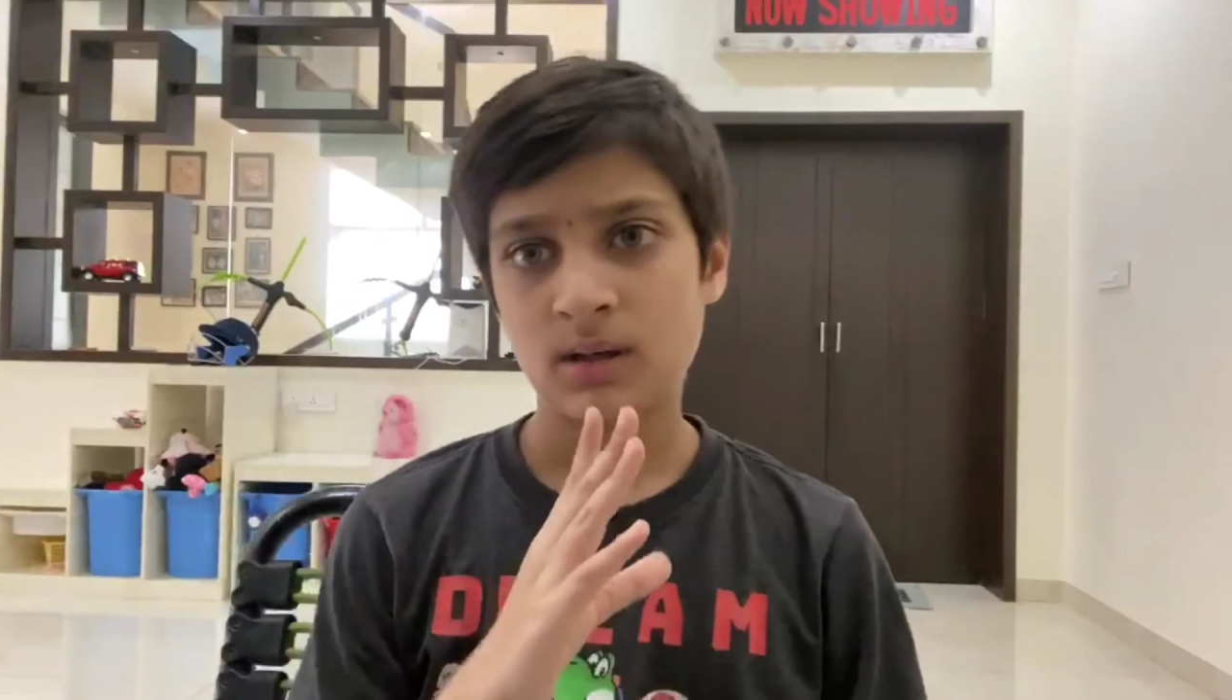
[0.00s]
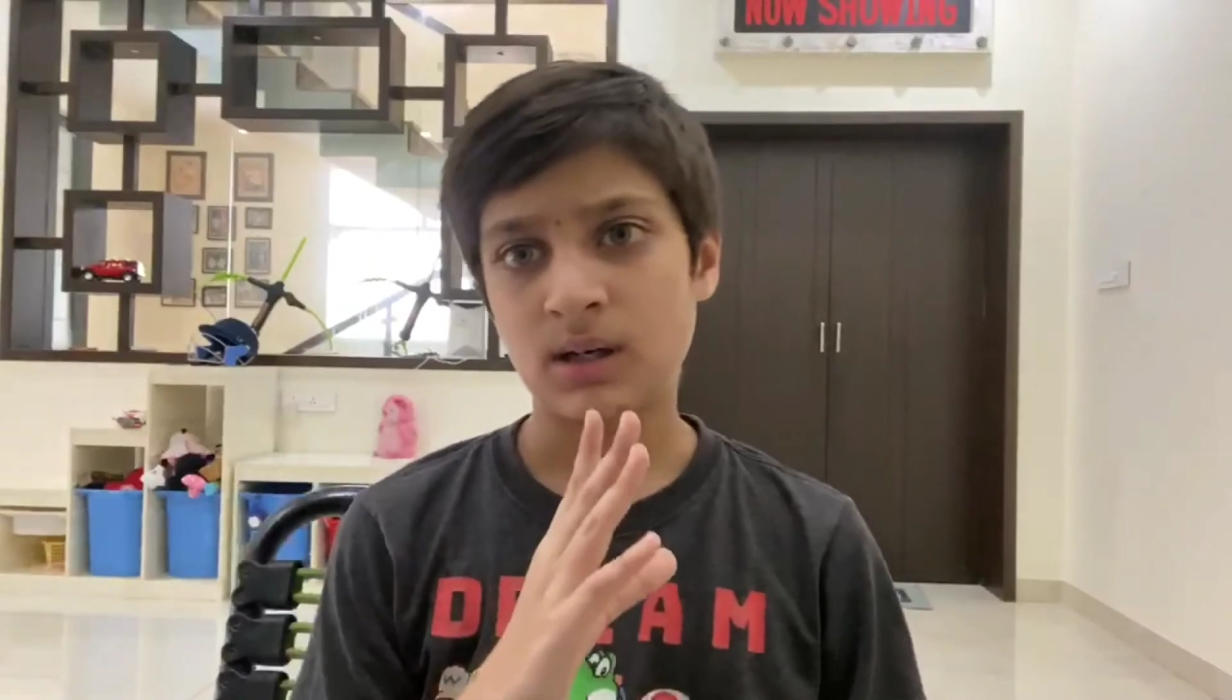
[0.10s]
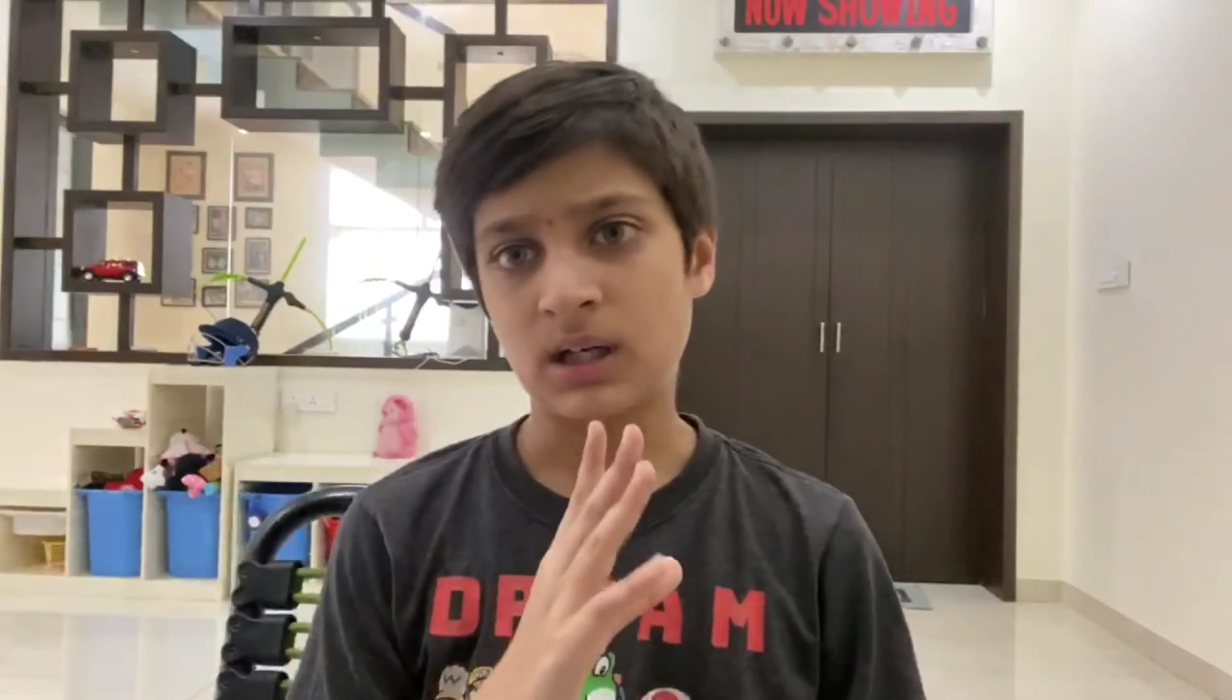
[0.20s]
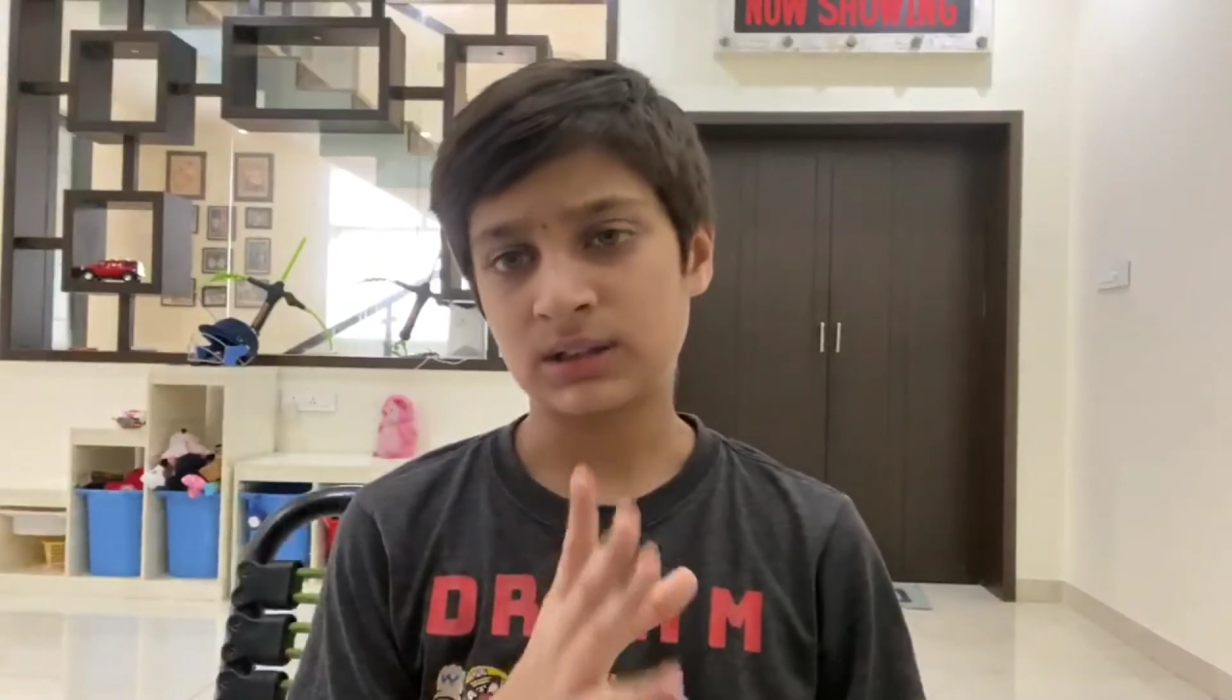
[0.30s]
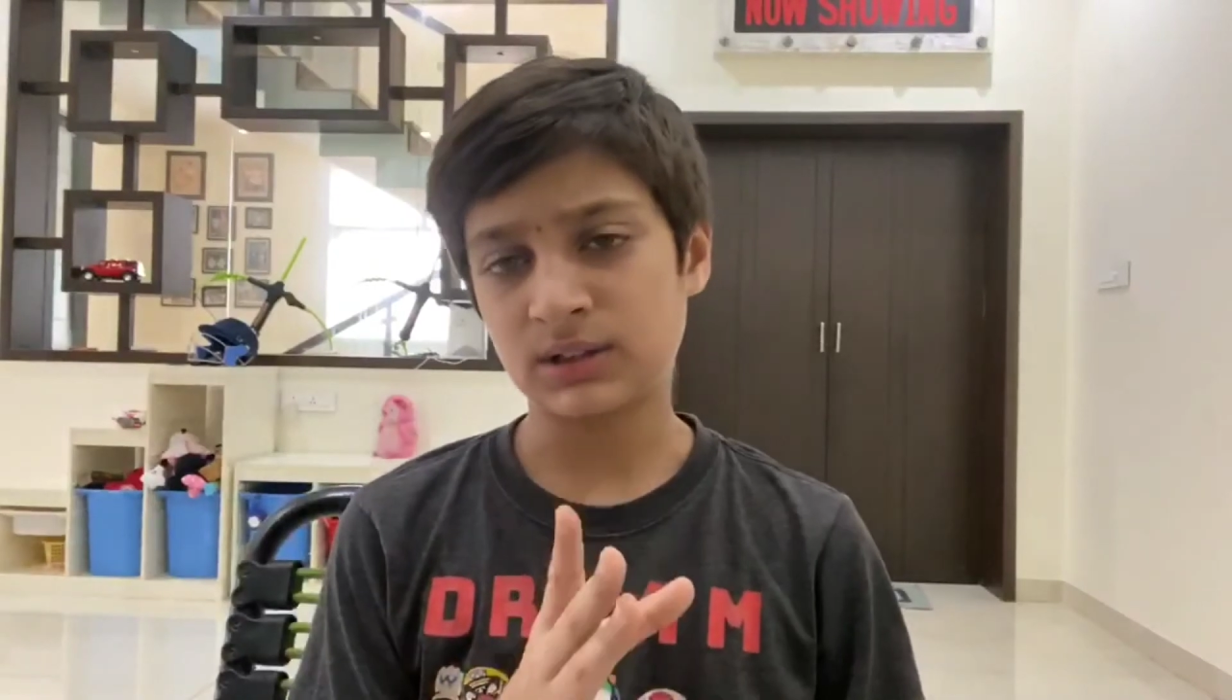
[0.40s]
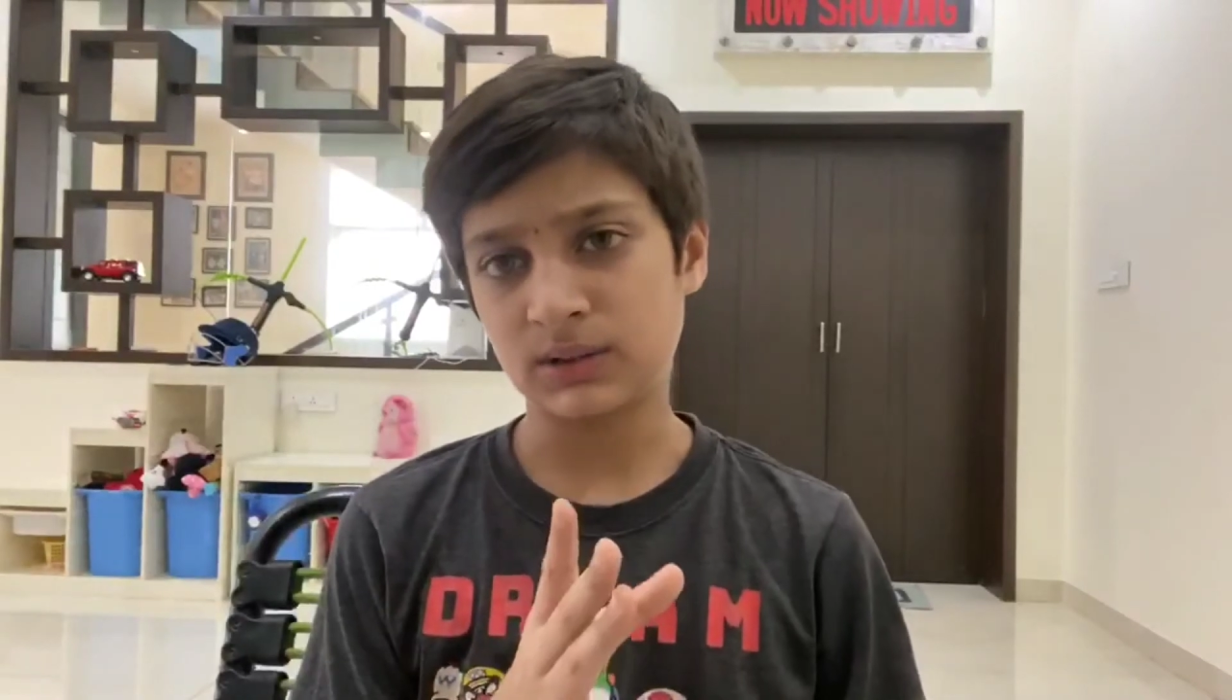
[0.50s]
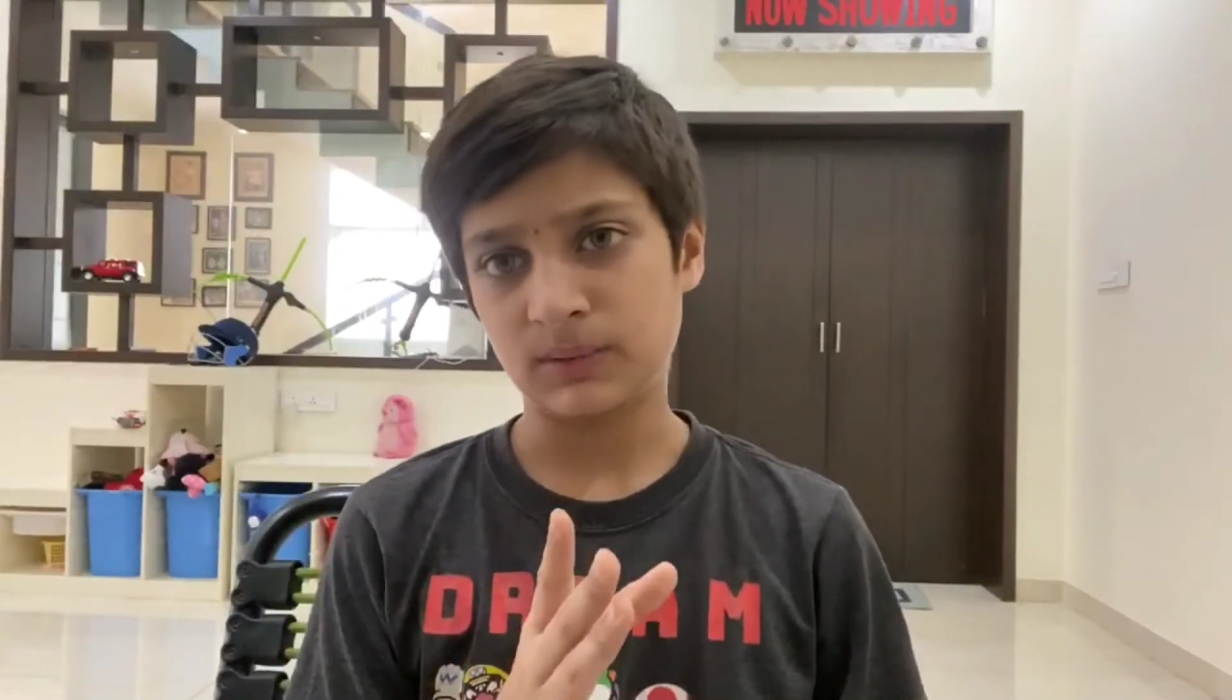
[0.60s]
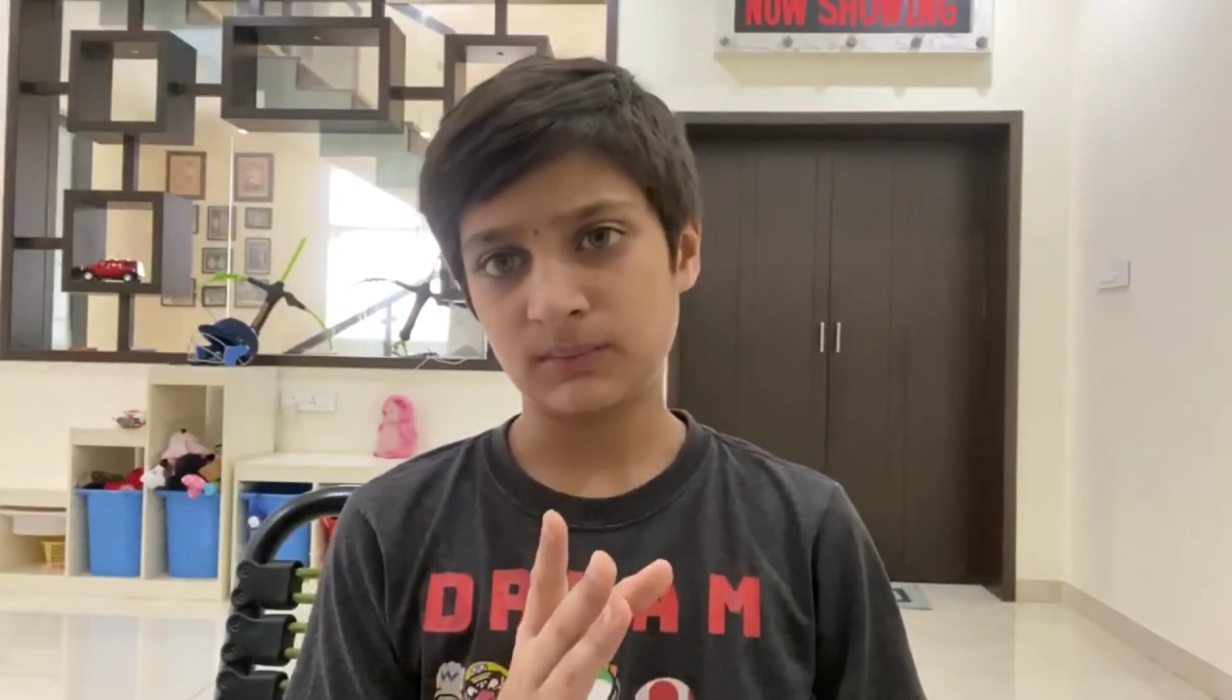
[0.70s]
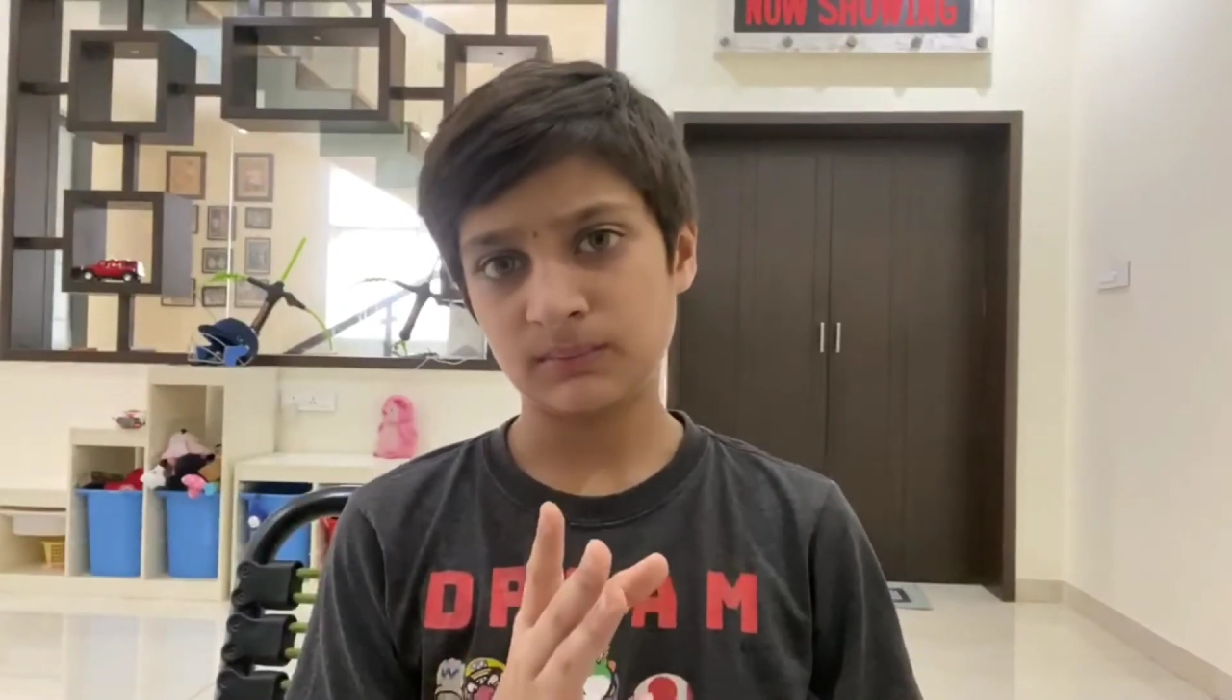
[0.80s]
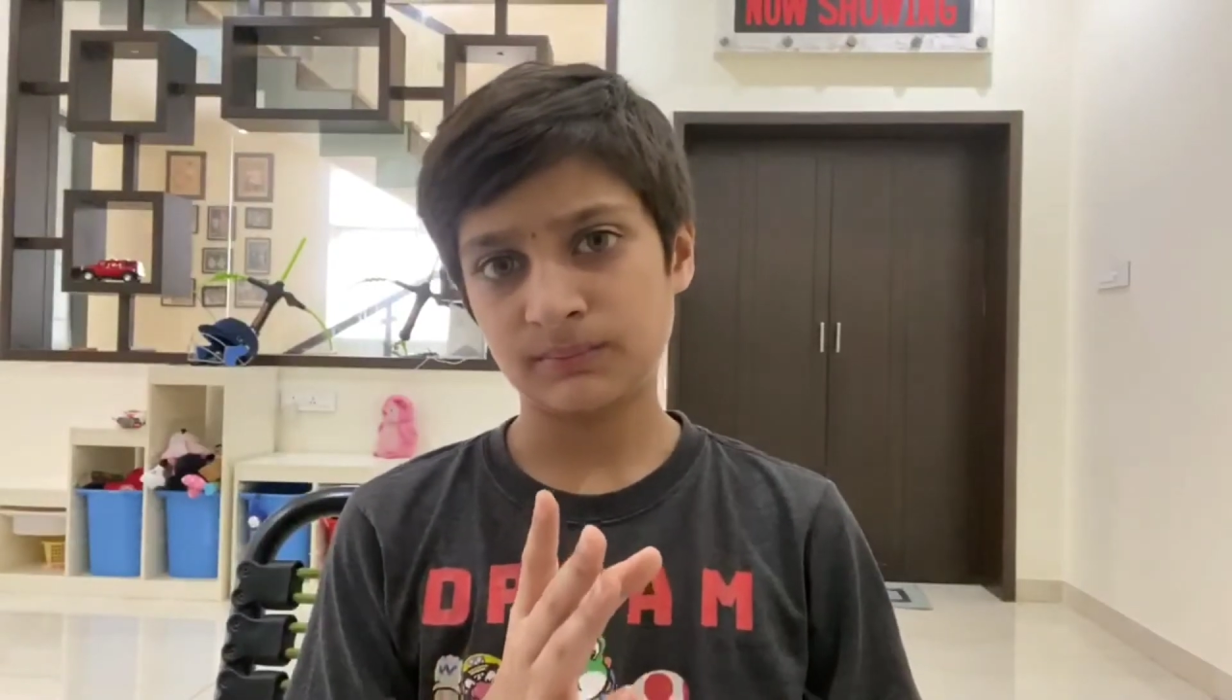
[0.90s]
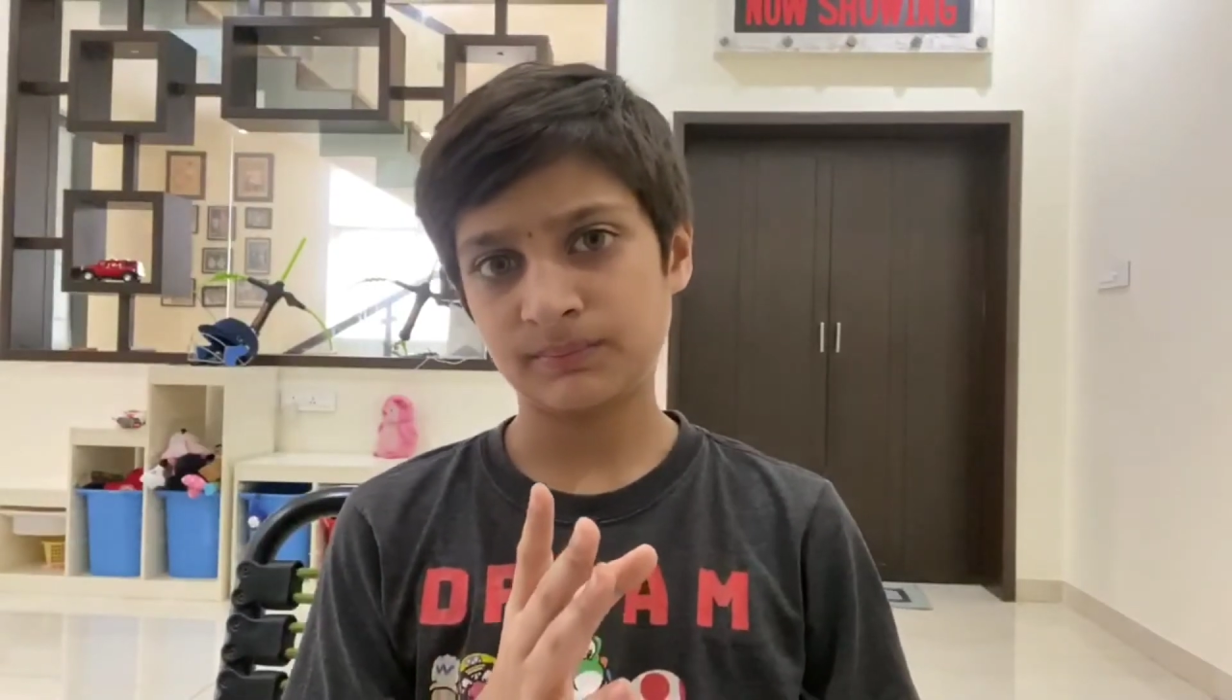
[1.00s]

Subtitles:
Atul,